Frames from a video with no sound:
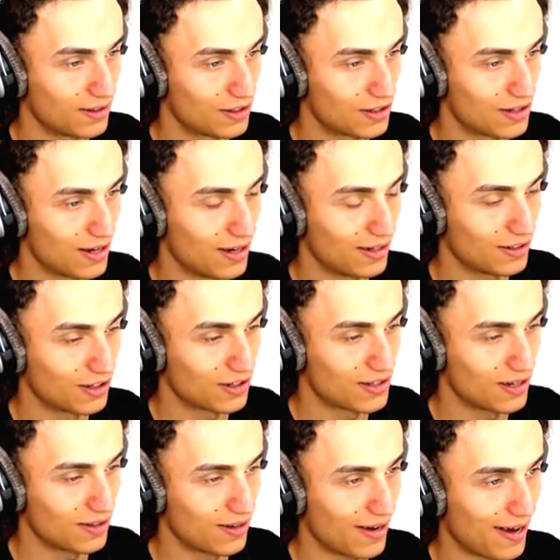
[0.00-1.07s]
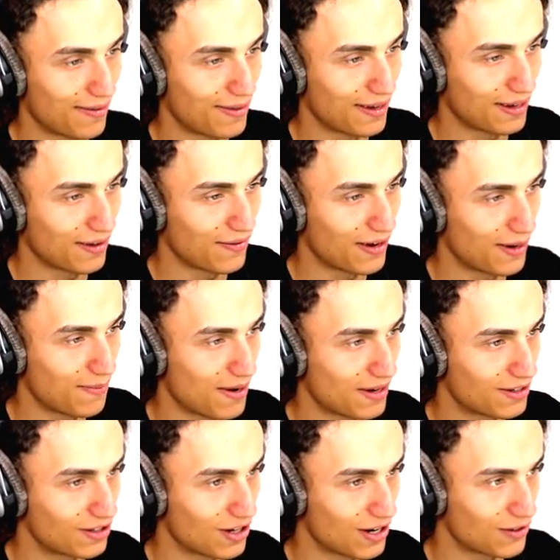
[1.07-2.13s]
Just, no, so just nothing. I thank top. you very
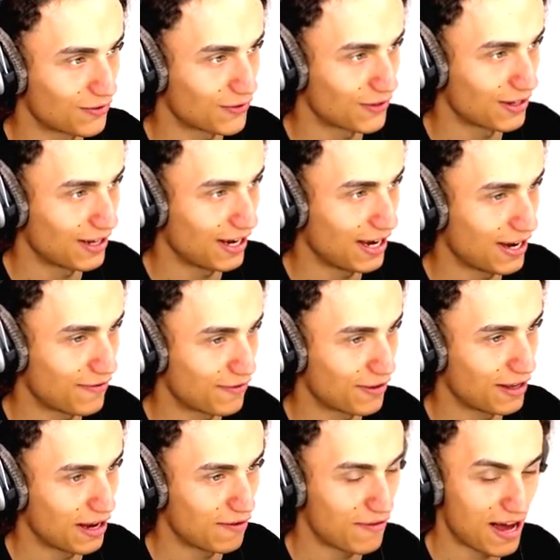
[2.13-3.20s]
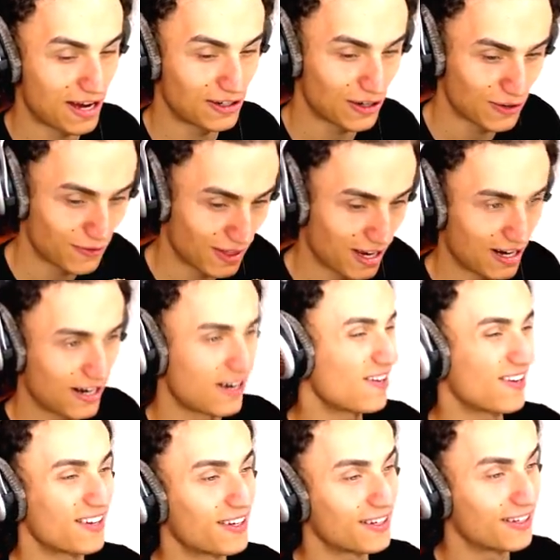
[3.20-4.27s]
much, Josh, for the uh, for the advice over there.
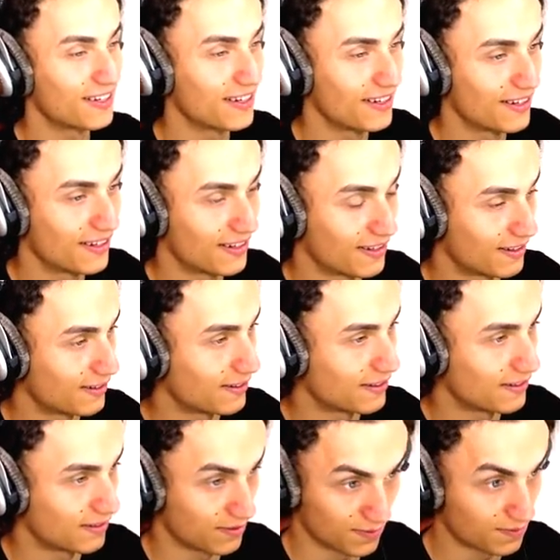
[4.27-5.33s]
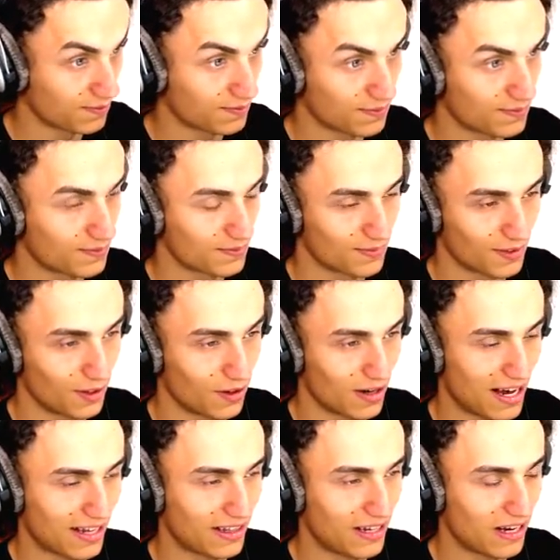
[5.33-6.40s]
Okay. I flew over another checkpoint. You're
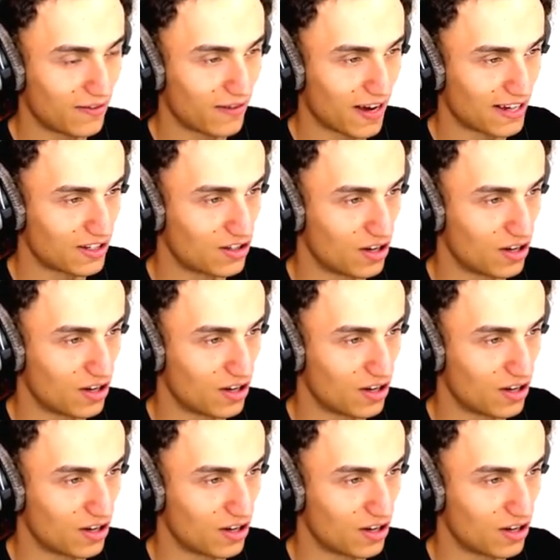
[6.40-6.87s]
like the advisor.